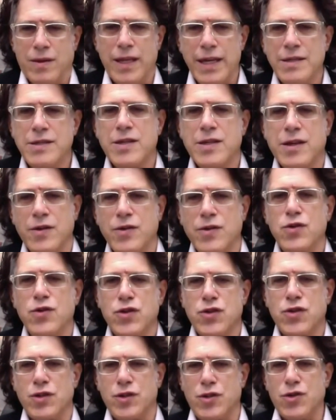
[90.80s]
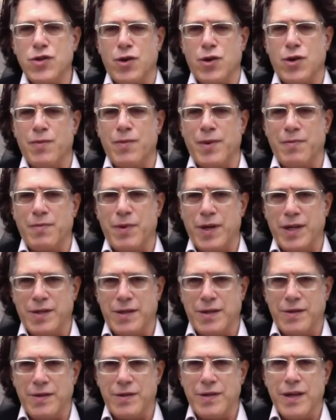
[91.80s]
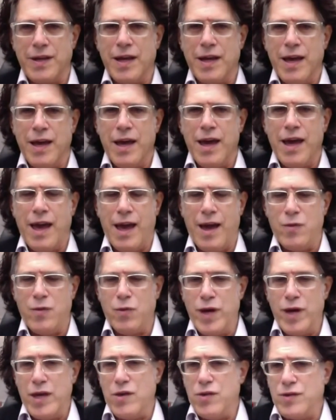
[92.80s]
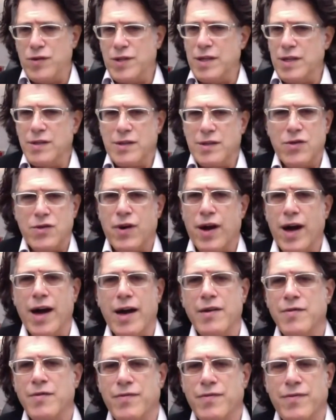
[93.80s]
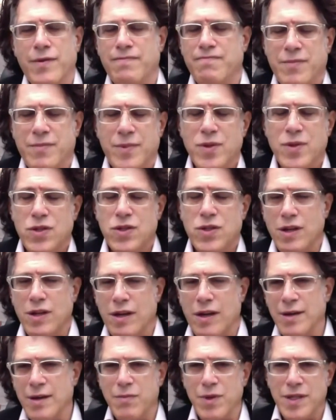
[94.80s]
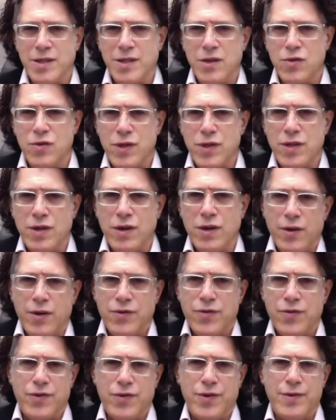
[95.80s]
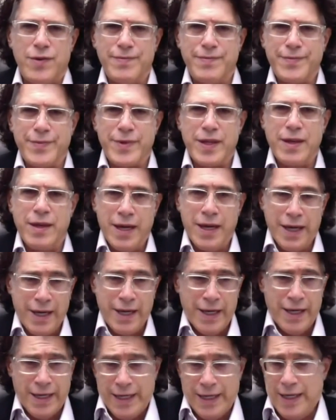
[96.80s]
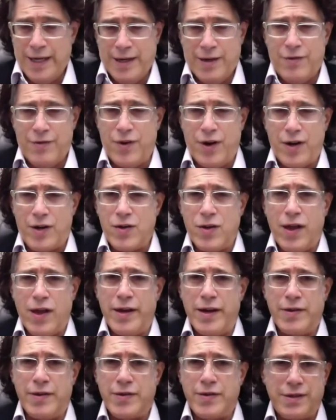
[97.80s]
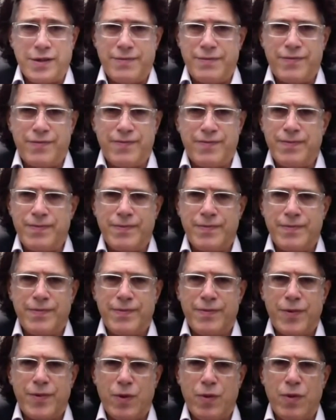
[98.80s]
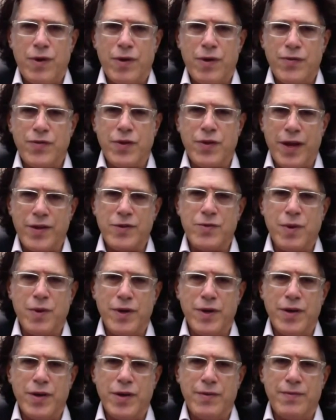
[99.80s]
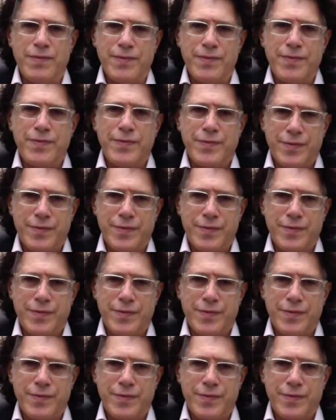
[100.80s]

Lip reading: least understood term in business. And we use these to drive stunning business results for our clients and for the world. So that's what we do.